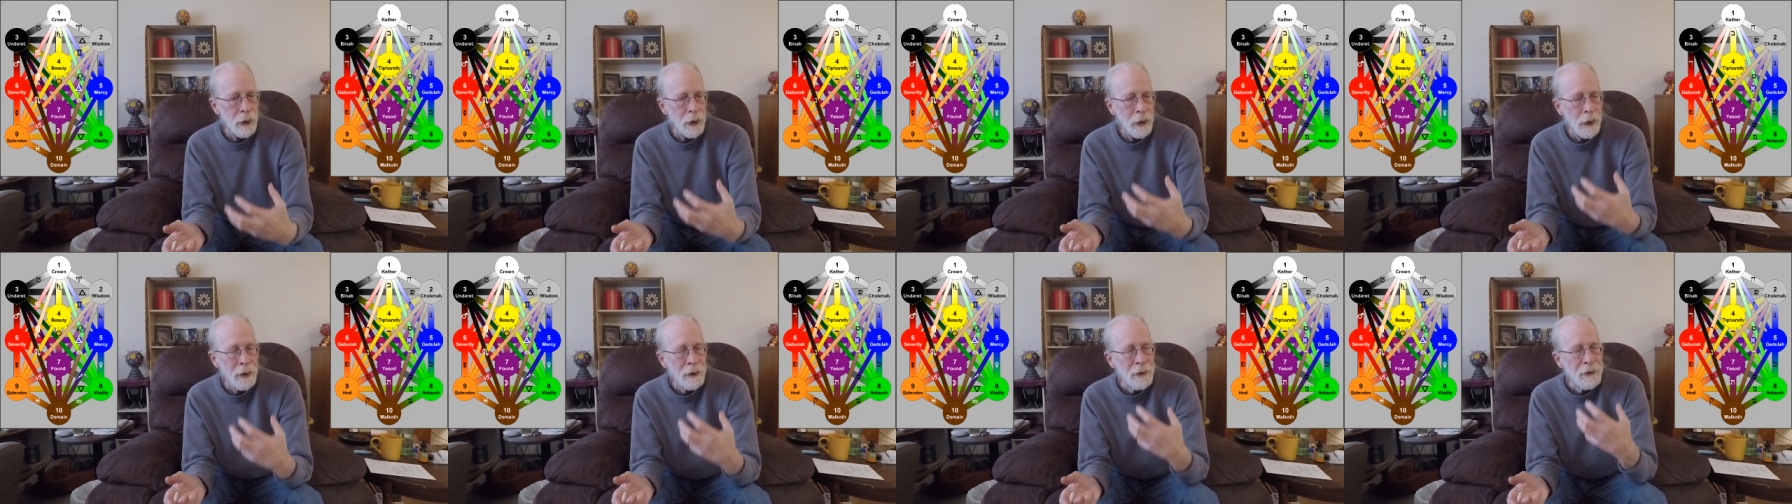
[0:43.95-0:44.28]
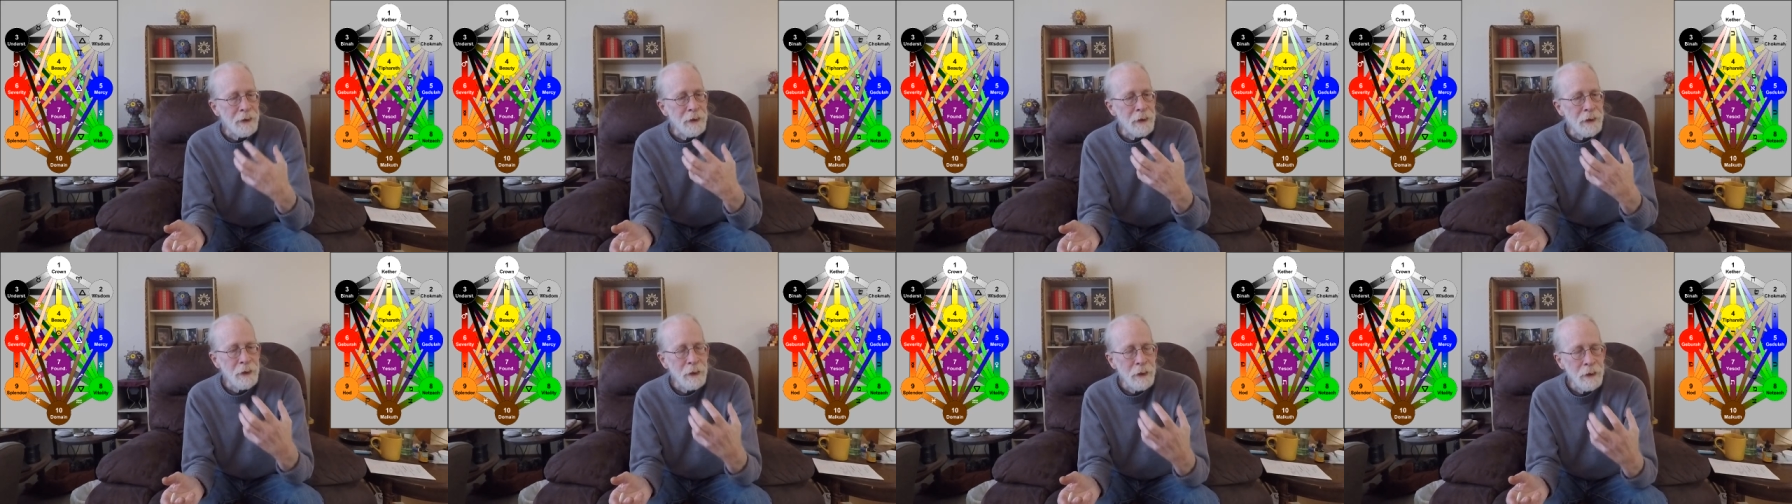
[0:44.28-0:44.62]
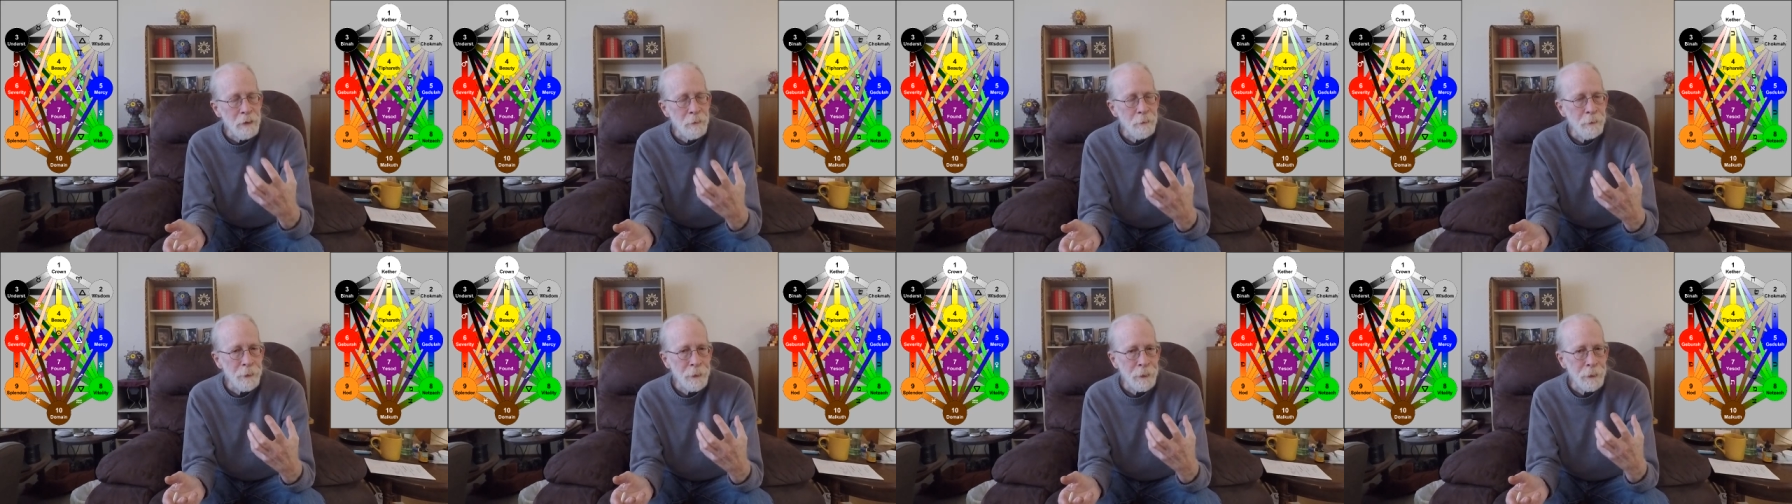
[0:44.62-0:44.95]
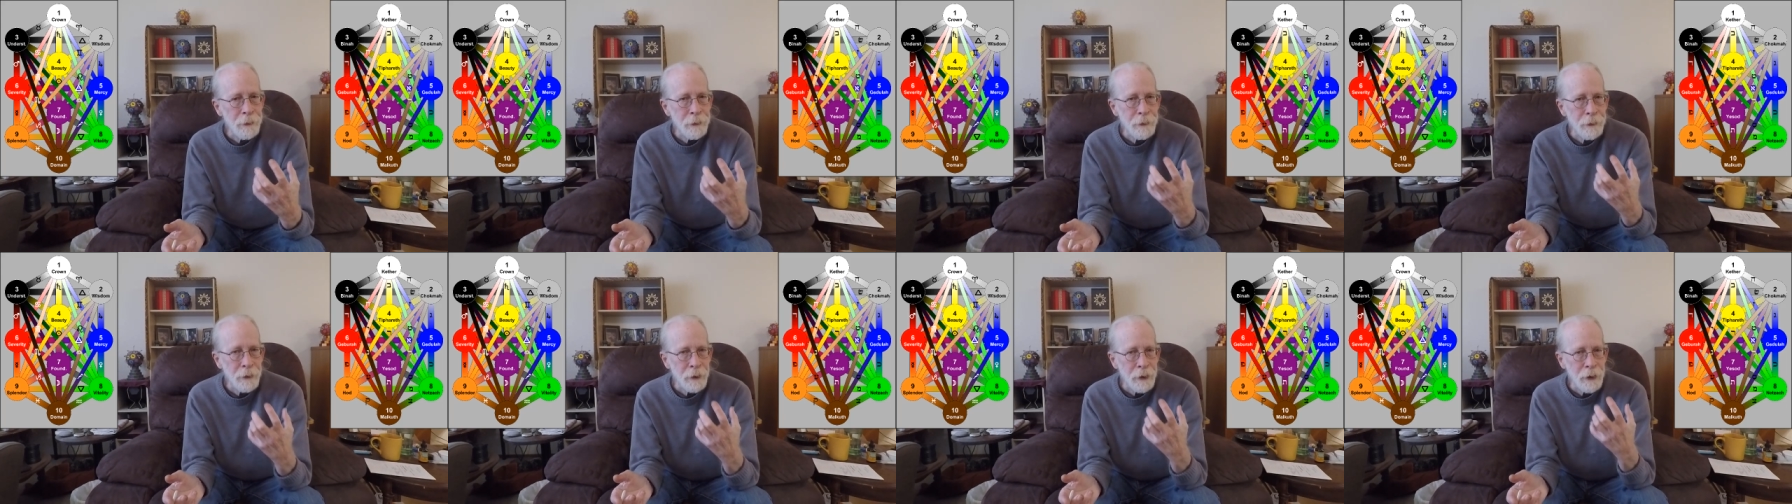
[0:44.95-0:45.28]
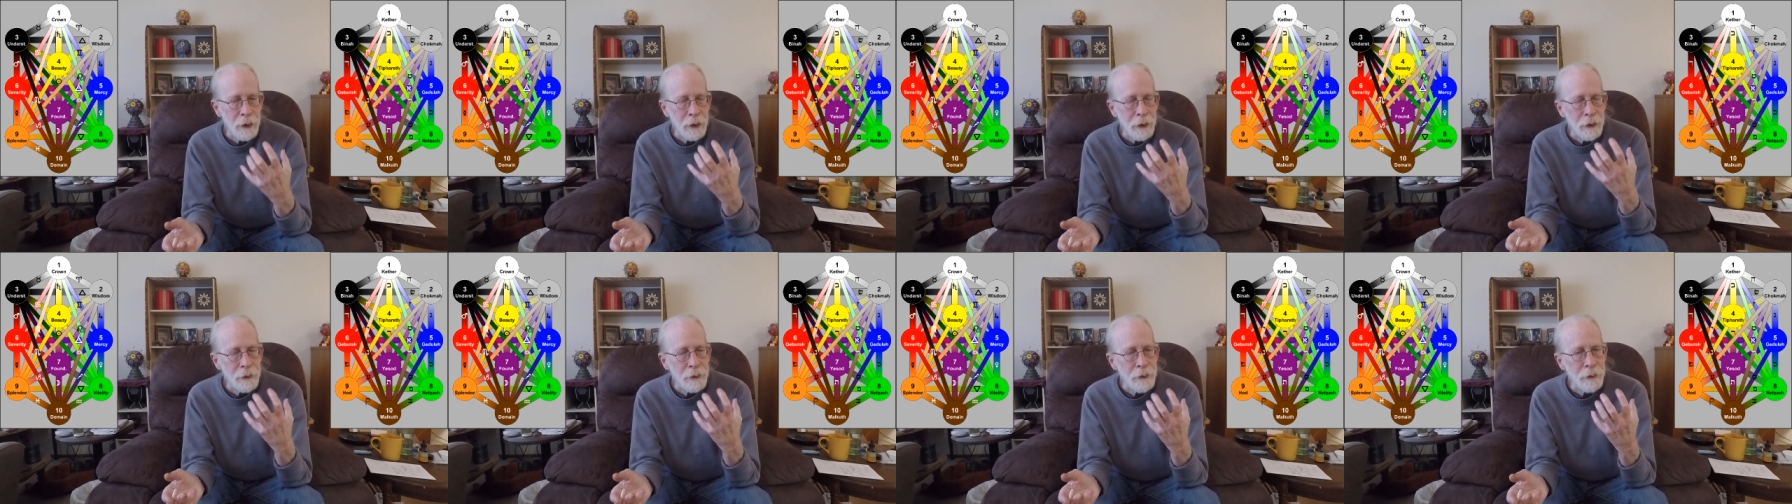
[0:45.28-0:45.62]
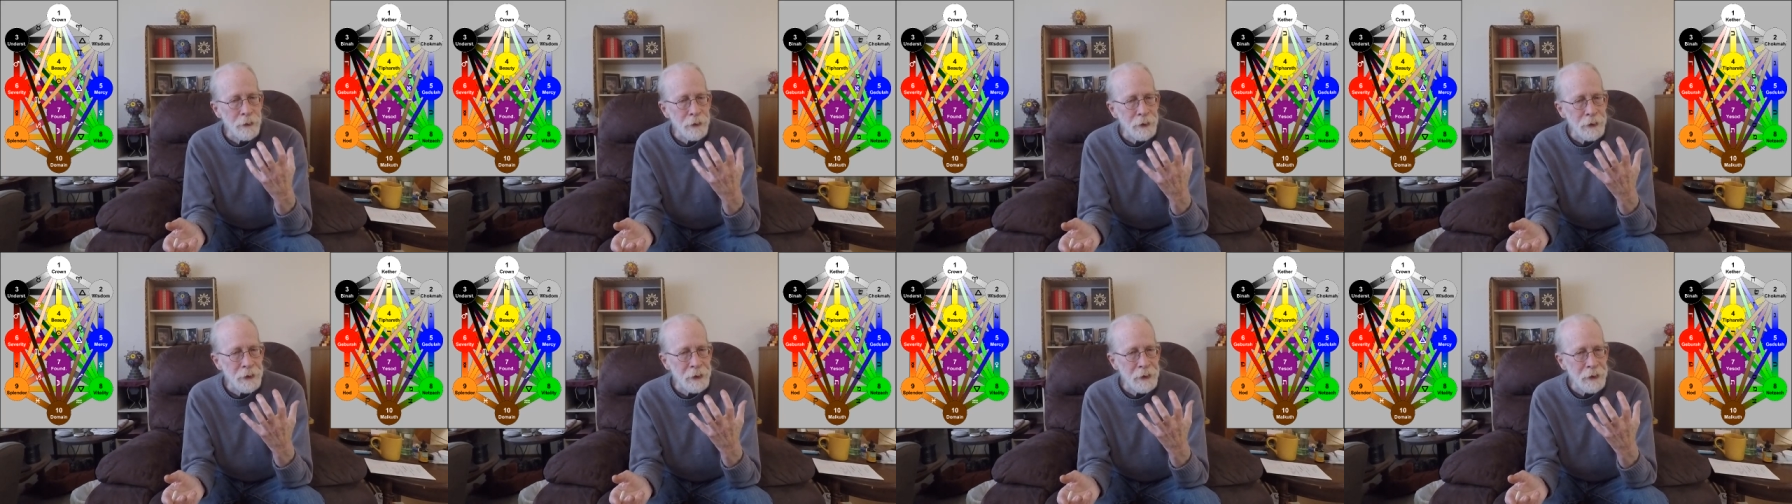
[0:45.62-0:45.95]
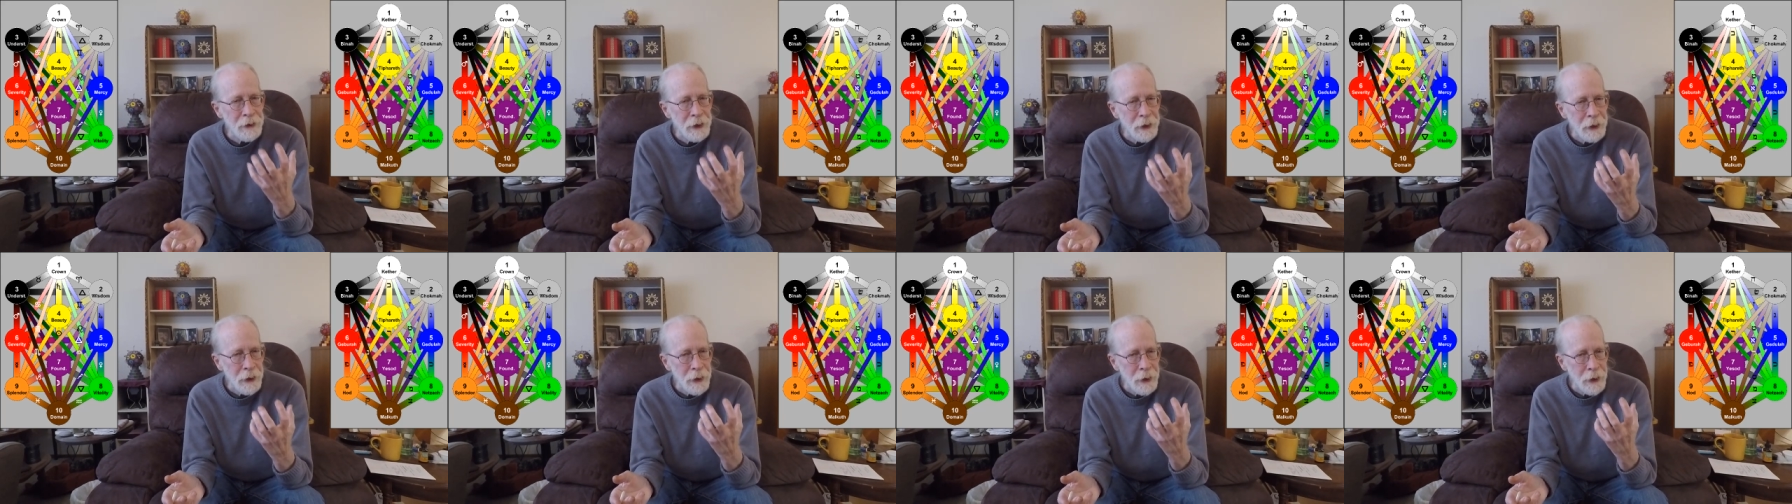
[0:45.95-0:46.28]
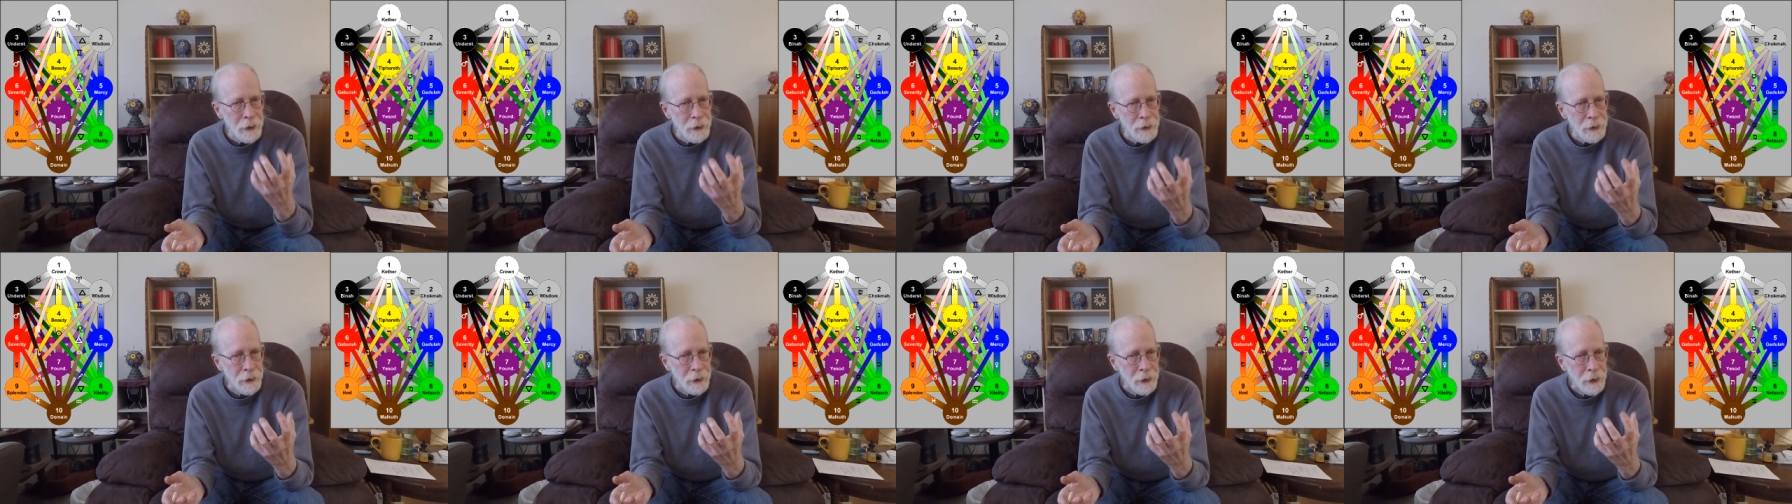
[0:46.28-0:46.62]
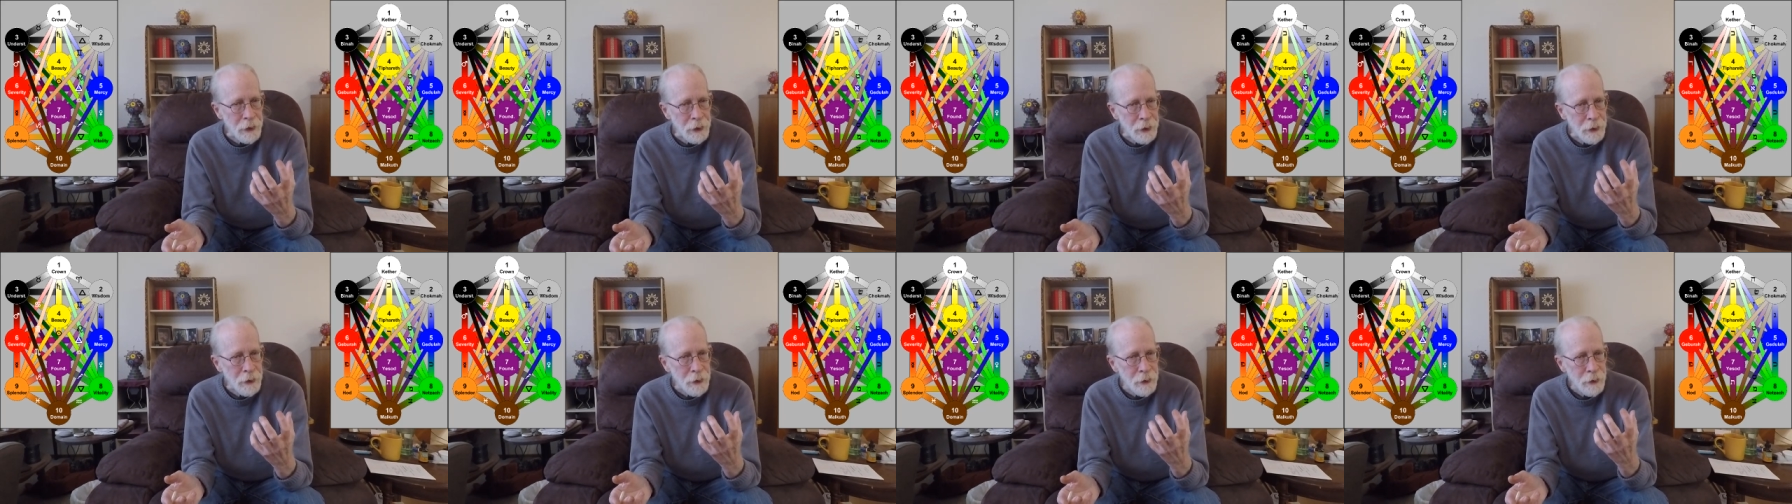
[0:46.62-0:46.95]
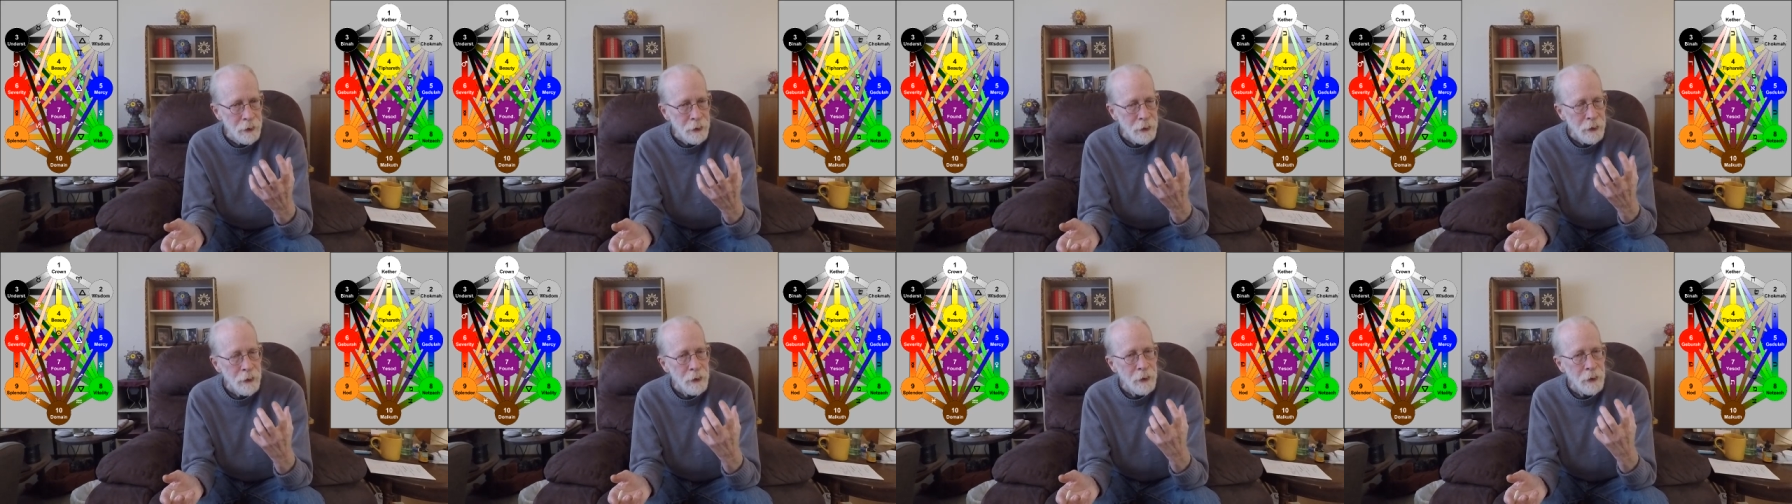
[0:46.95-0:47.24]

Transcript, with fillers: a deep understanding